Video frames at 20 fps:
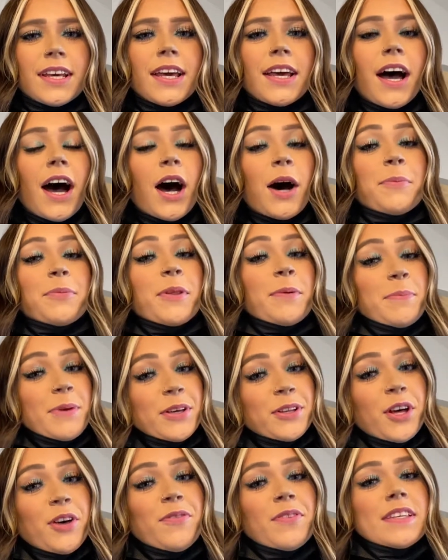The
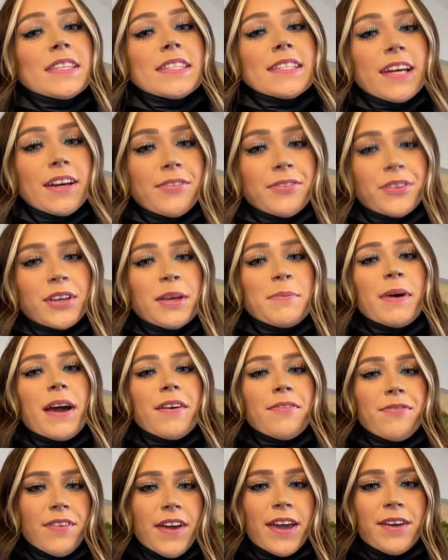meatloaf is definitely
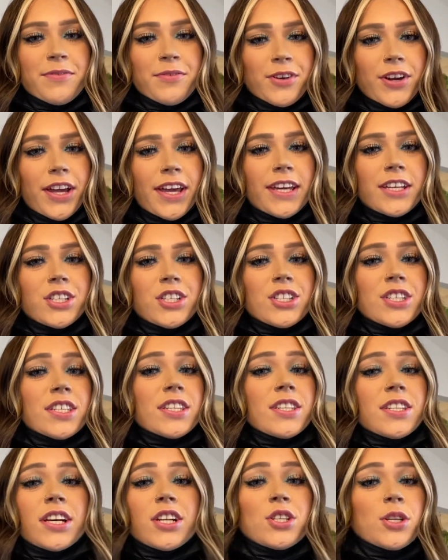my favorite. It just
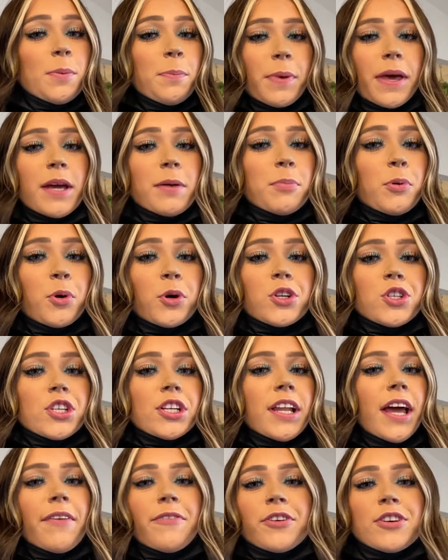is such a big
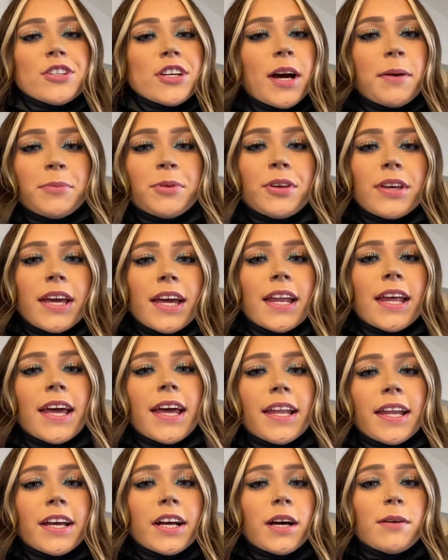portion every time you get
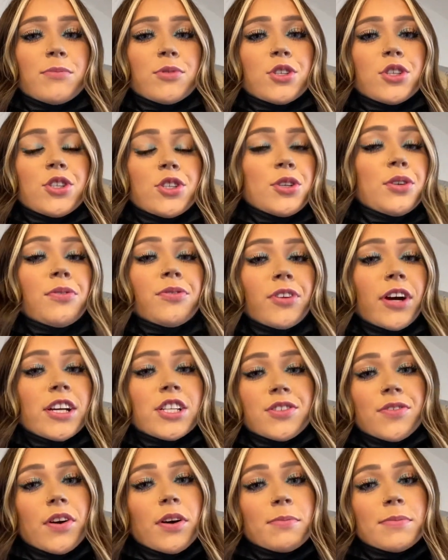it, and it comes with 2
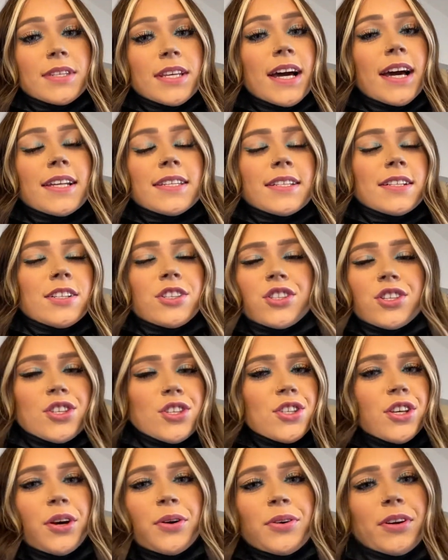fresh farm sides, and it's
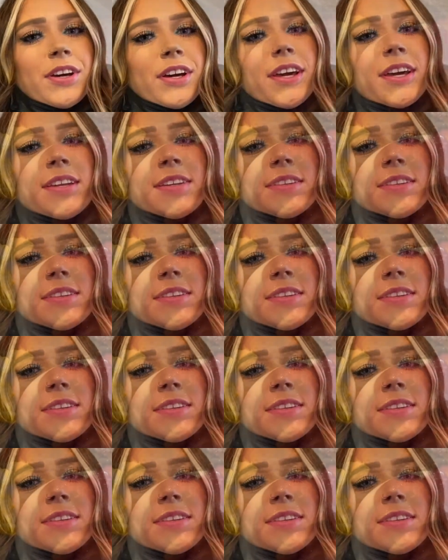just so good.